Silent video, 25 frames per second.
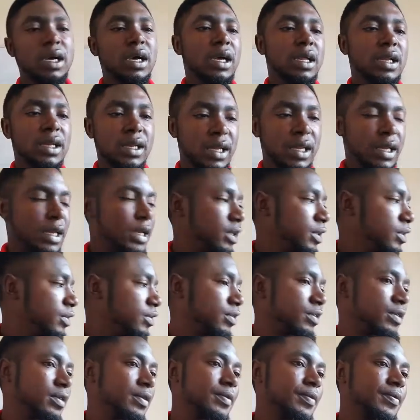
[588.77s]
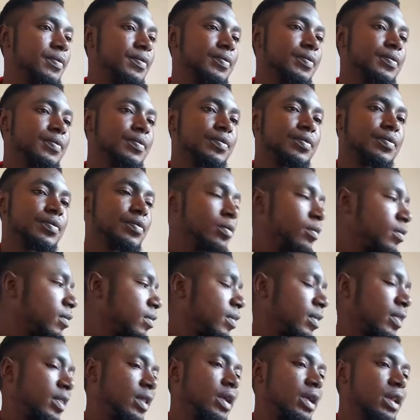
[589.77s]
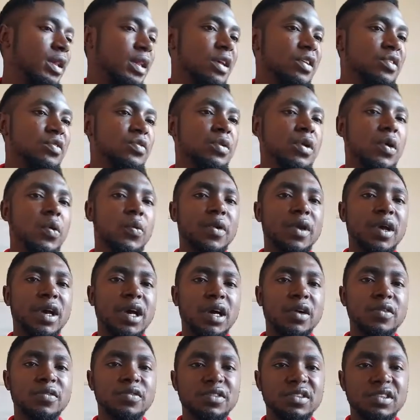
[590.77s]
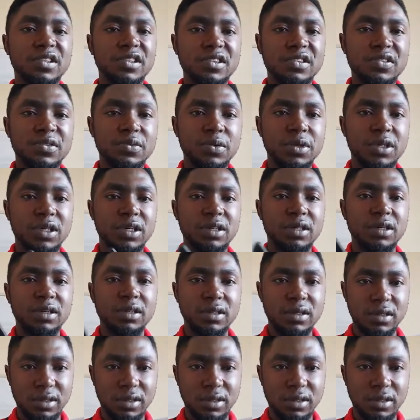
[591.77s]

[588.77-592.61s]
And then the next one we have T-square.